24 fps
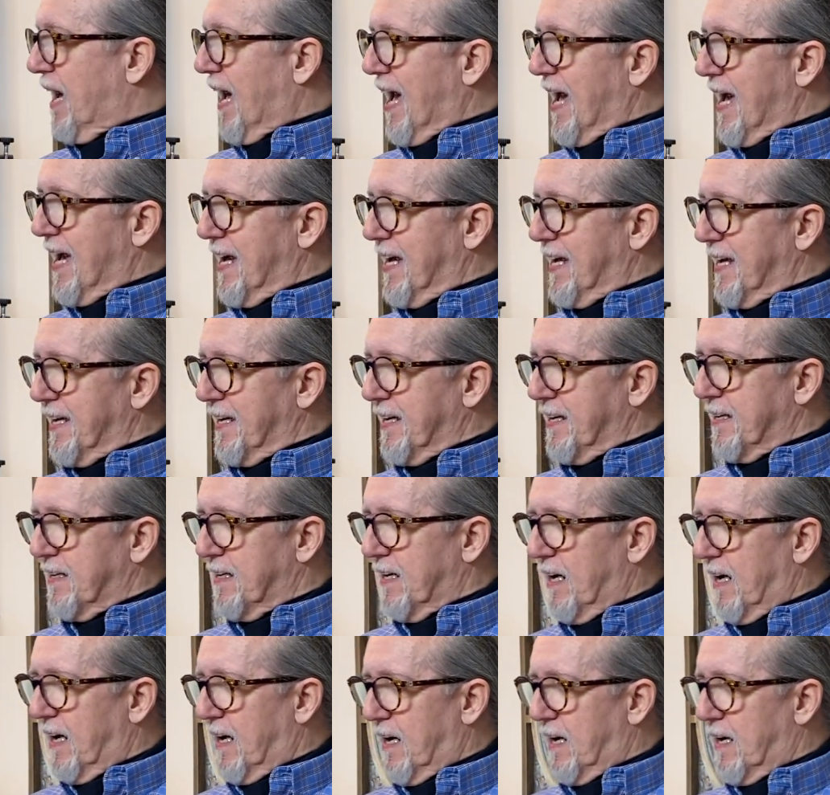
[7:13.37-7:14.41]

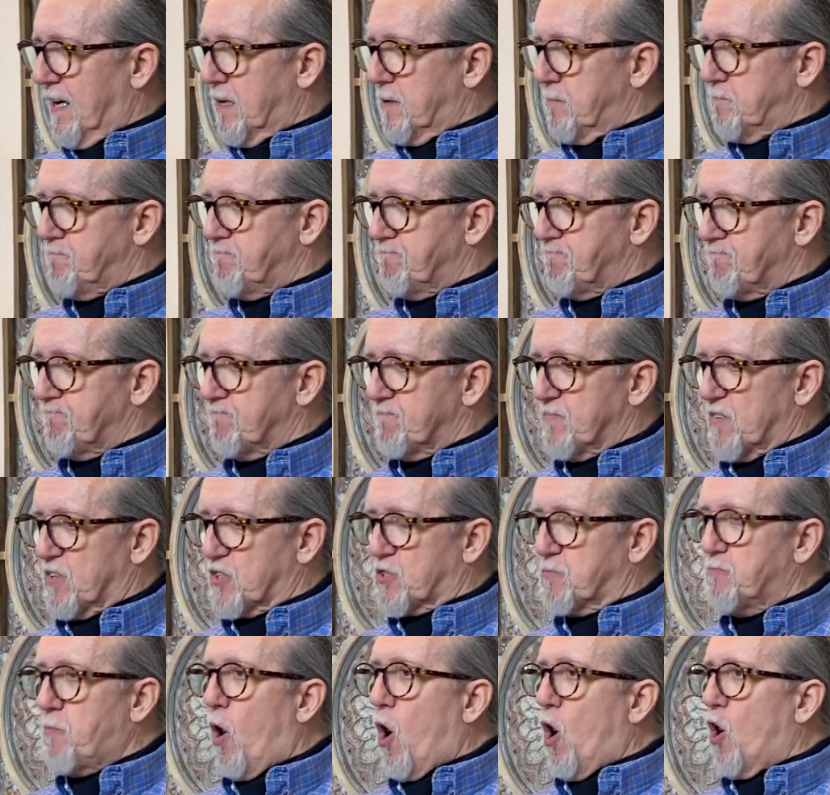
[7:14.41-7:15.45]
the
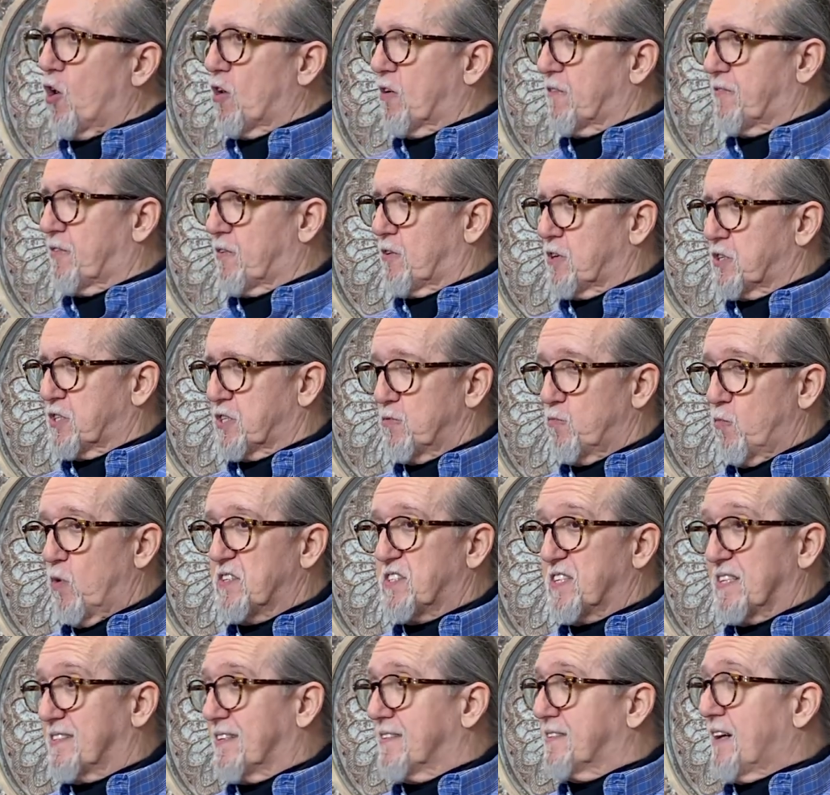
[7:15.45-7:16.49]
smaller version,
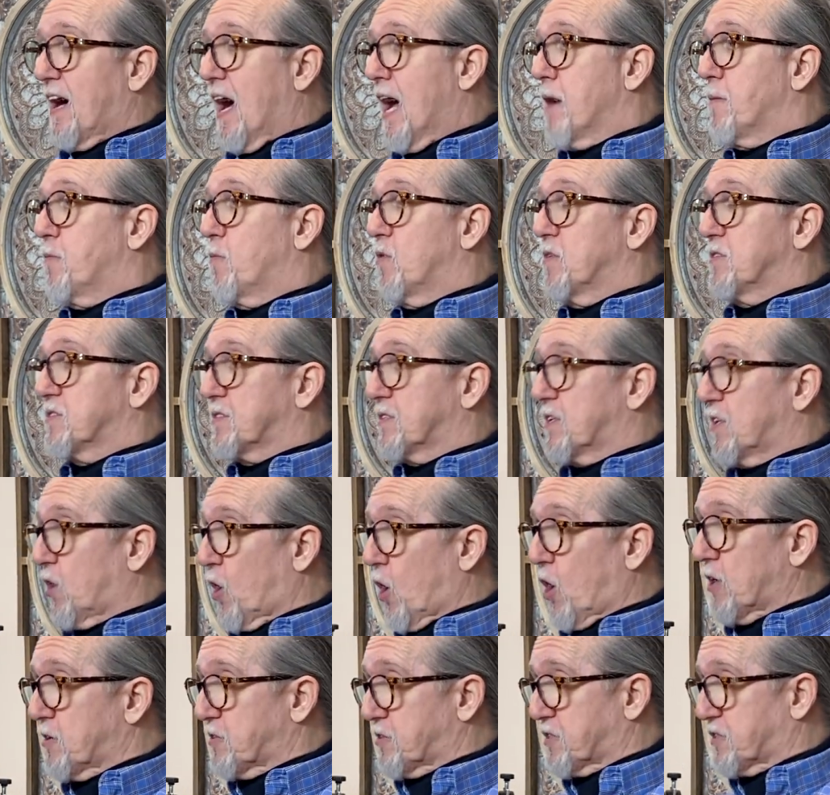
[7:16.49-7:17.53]
which at the time was the
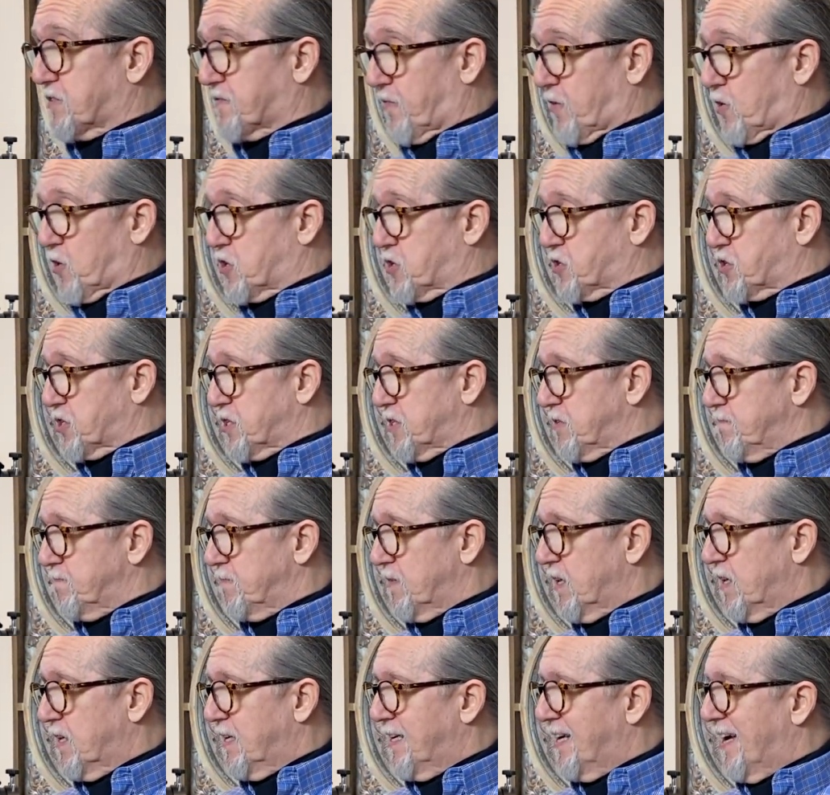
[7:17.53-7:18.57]
largest version,
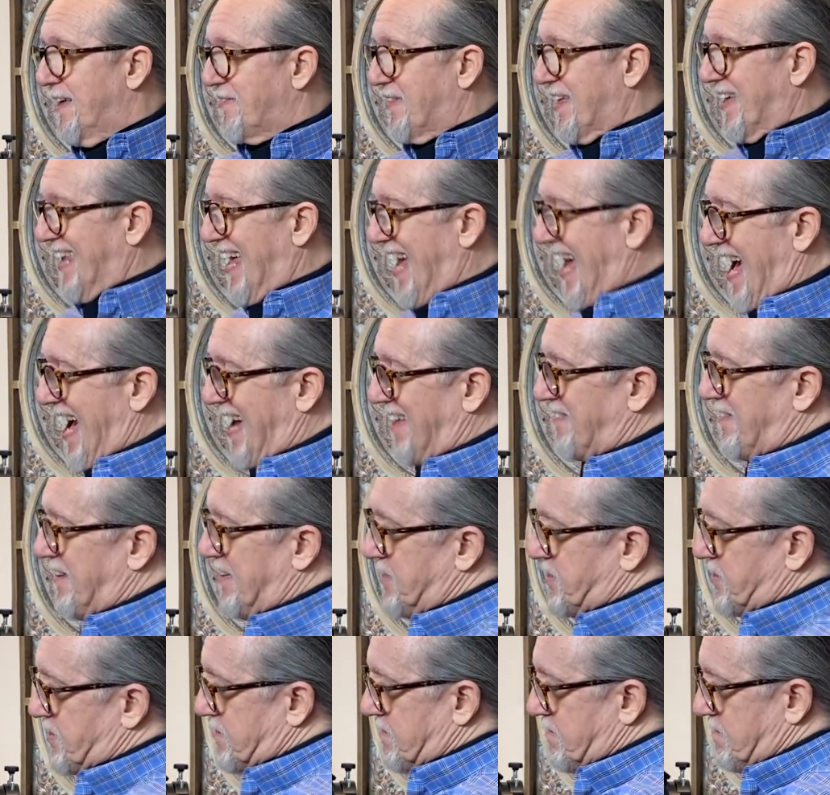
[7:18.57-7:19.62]
that had
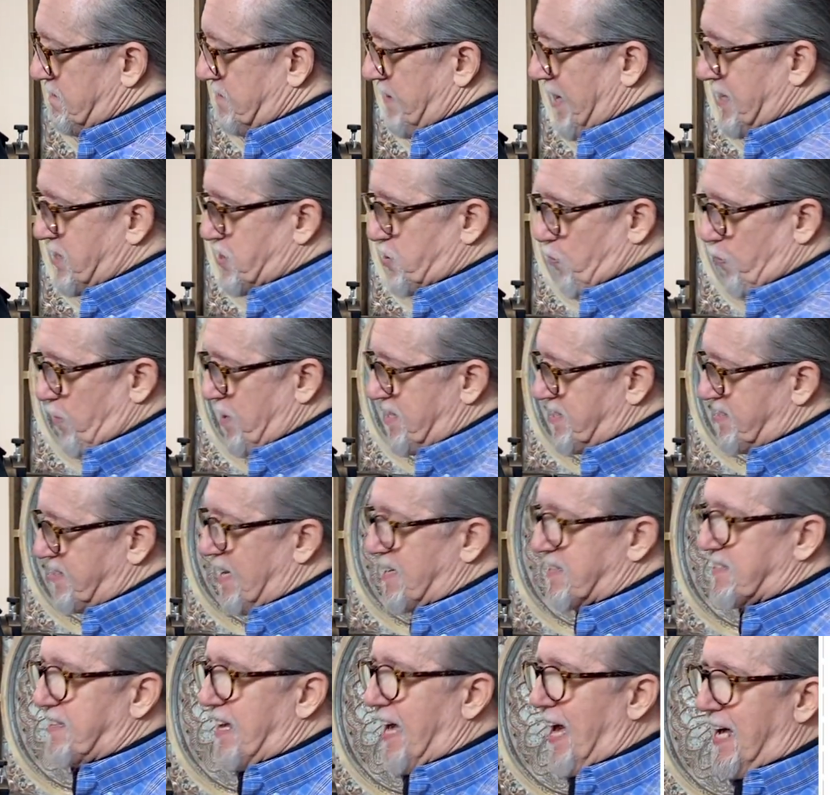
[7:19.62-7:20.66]
these nice
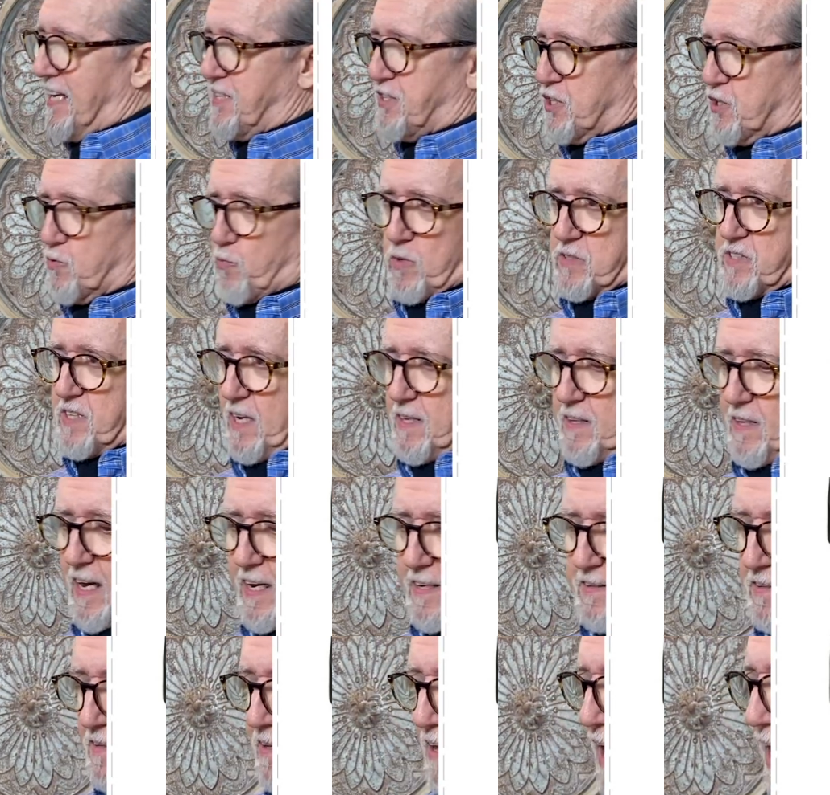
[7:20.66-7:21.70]
recessed edges, which I
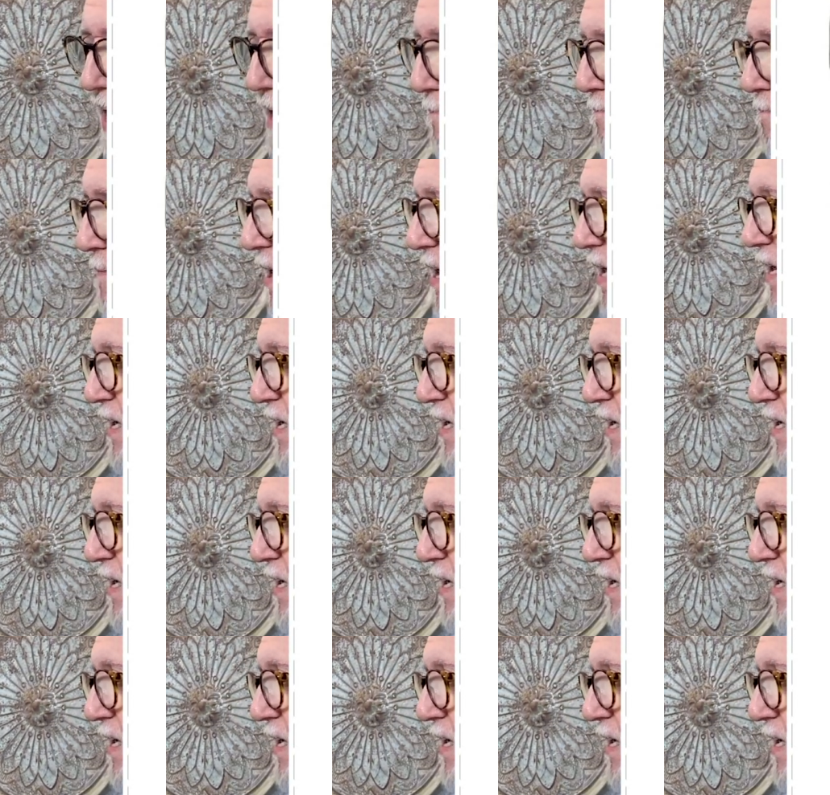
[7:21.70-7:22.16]
liked a lot.